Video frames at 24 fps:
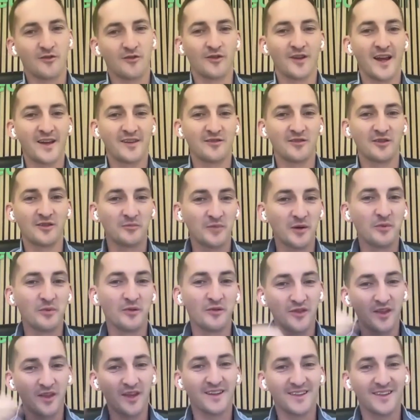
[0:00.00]
collateral? People
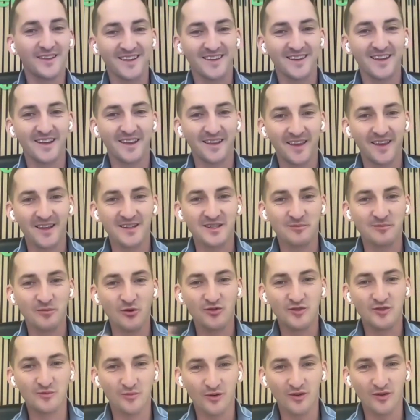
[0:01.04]
think that that's the
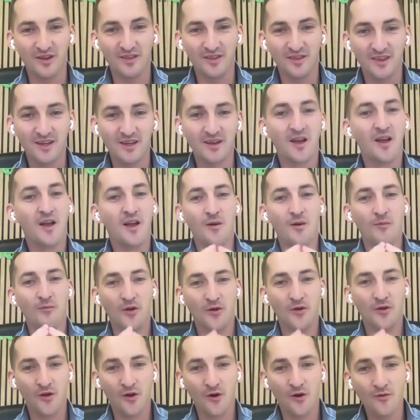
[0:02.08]
most important thing, but
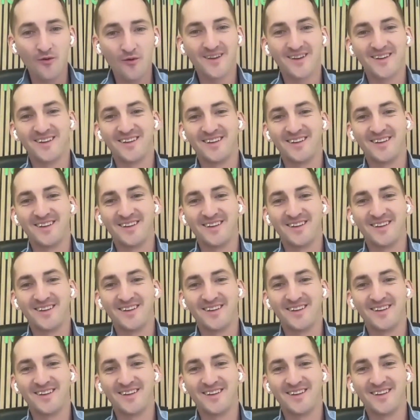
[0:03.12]
no,